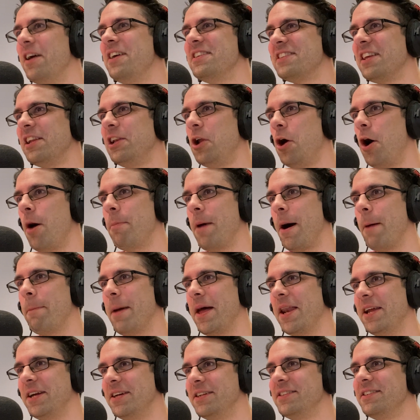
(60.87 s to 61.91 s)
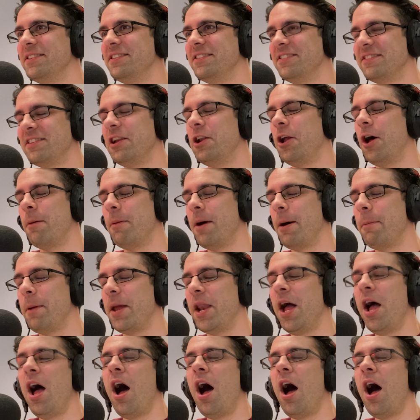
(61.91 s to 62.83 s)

It's a lot about Bennett. Yeah. It's a lot about Bennett.